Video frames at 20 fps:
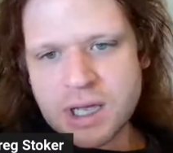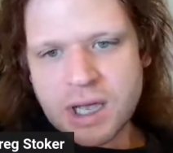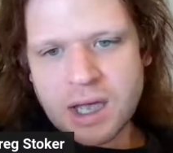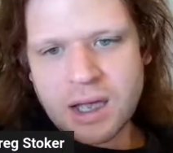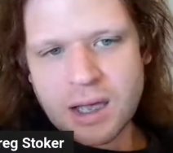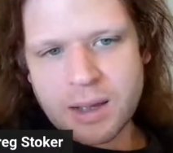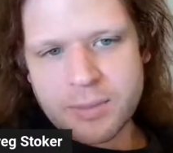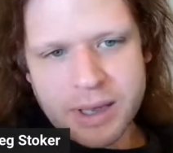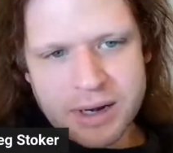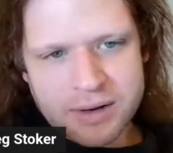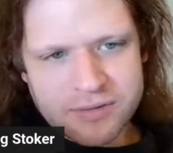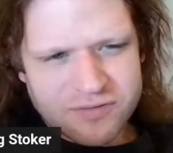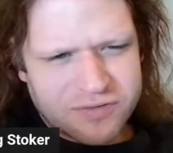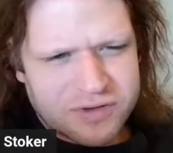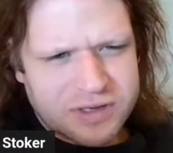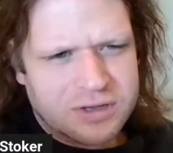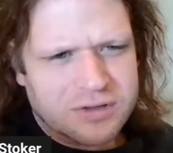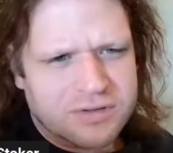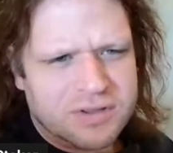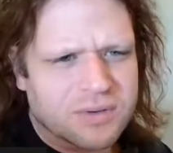about a
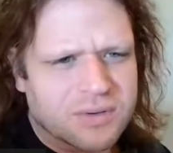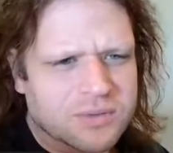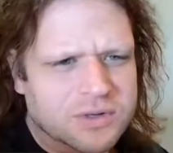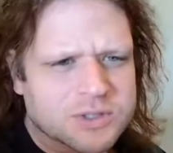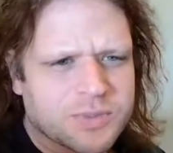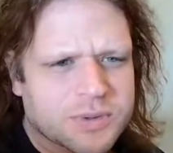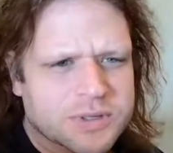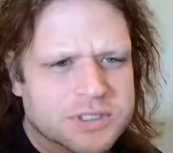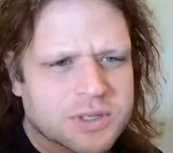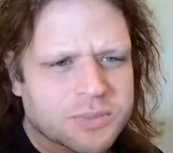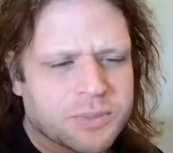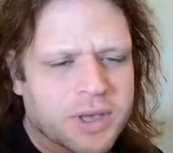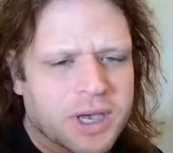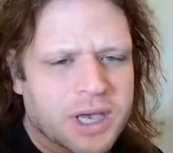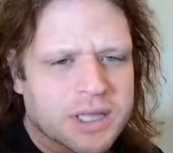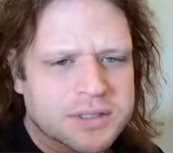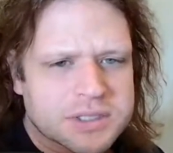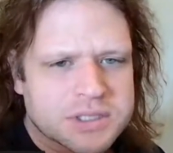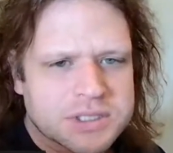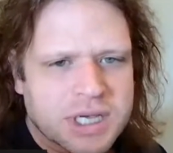video that we're supposed to play
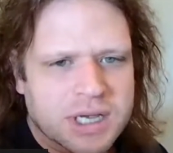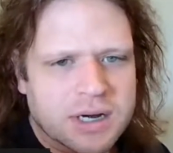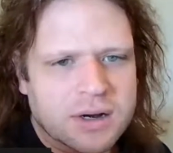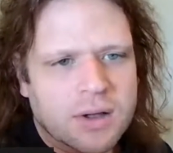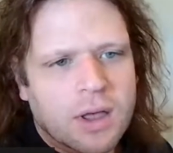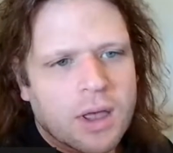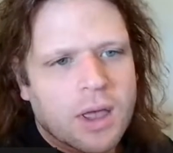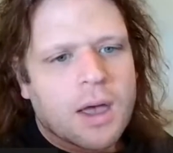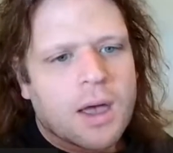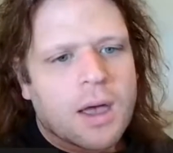on this channel.